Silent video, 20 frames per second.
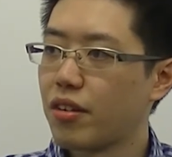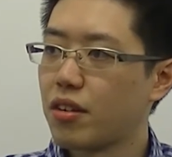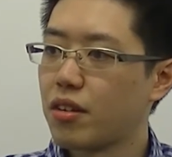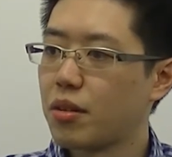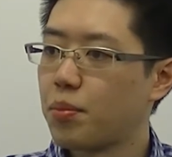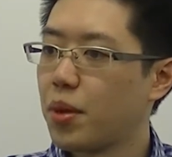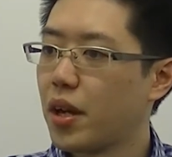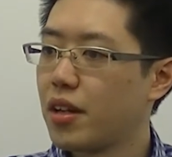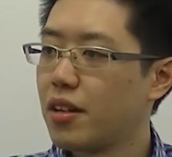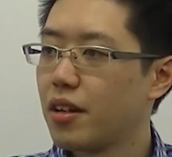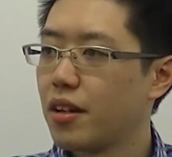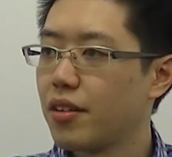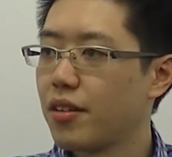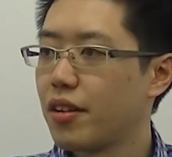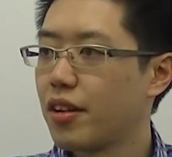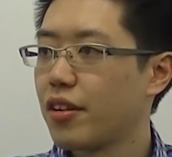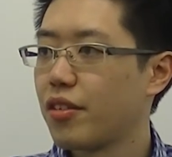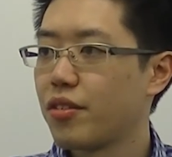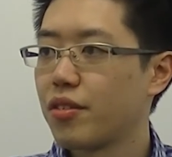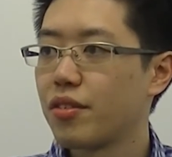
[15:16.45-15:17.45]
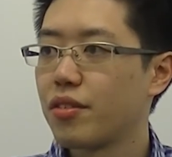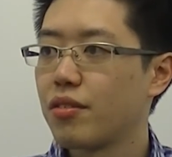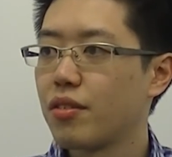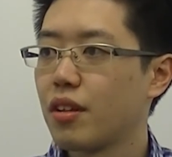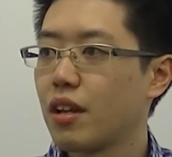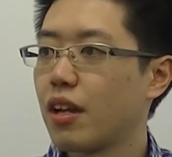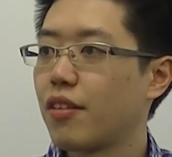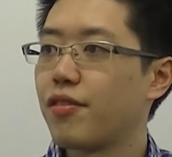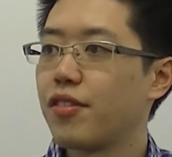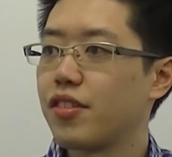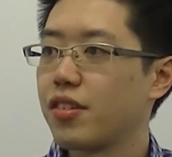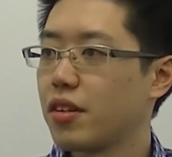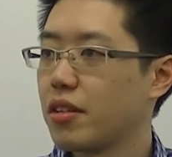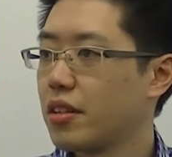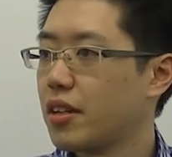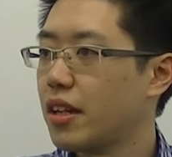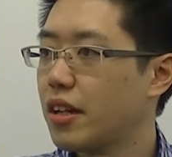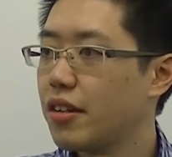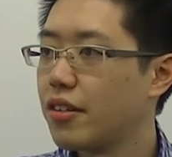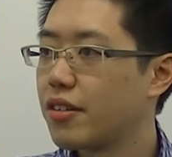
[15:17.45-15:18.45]
It'll depend on things like
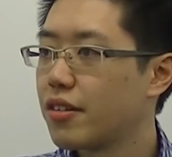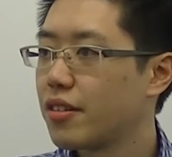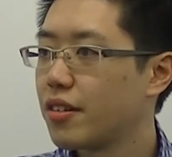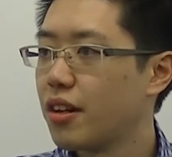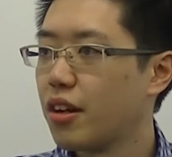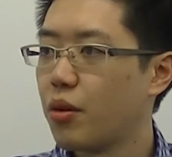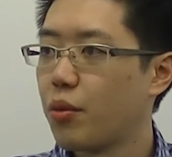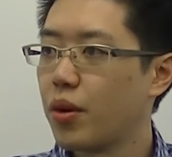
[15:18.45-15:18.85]
facilities.